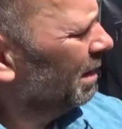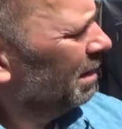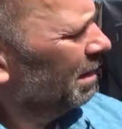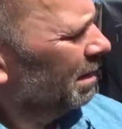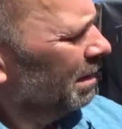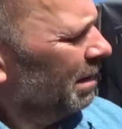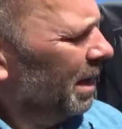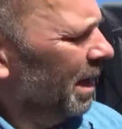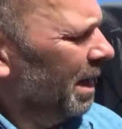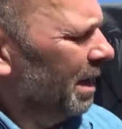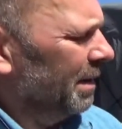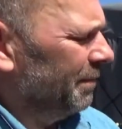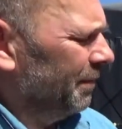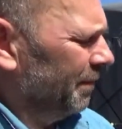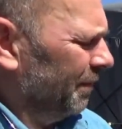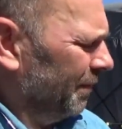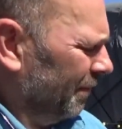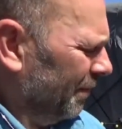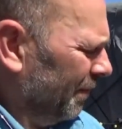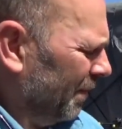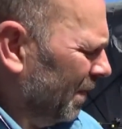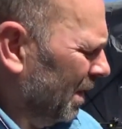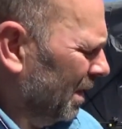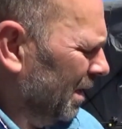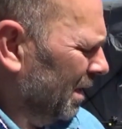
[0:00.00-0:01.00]
yeah,
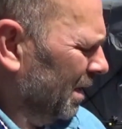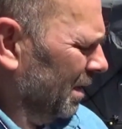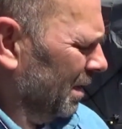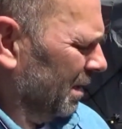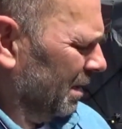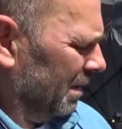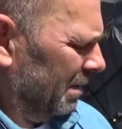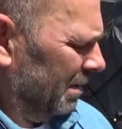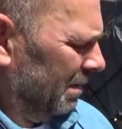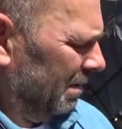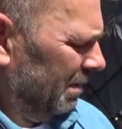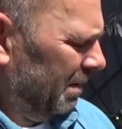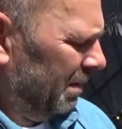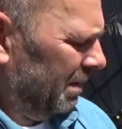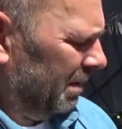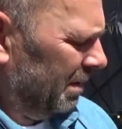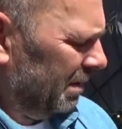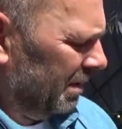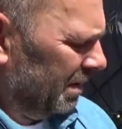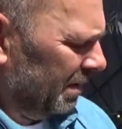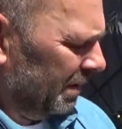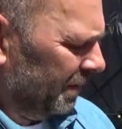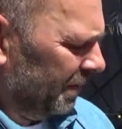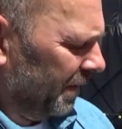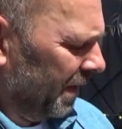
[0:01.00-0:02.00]
so this
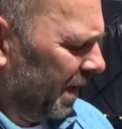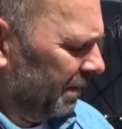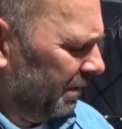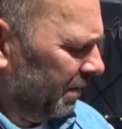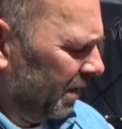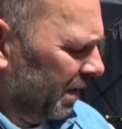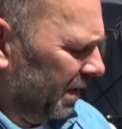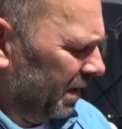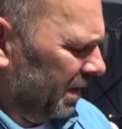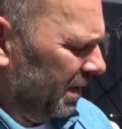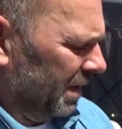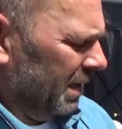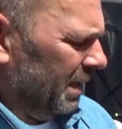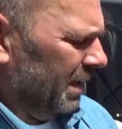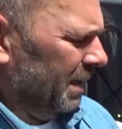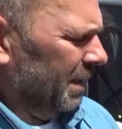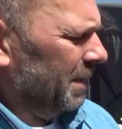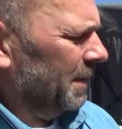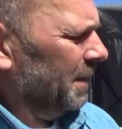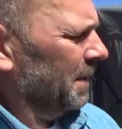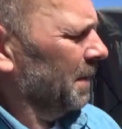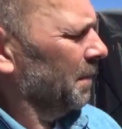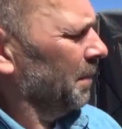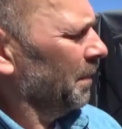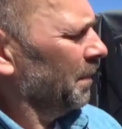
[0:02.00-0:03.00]
is a favorite.
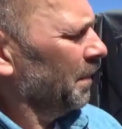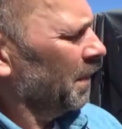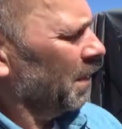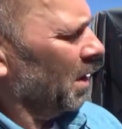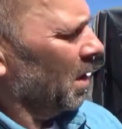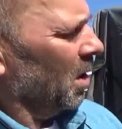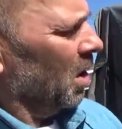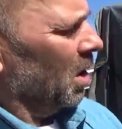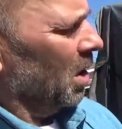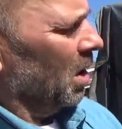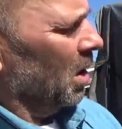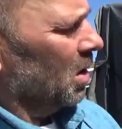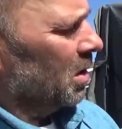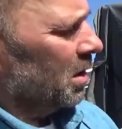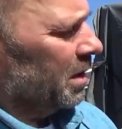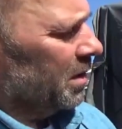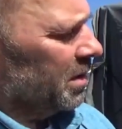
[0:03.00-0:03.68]
Along the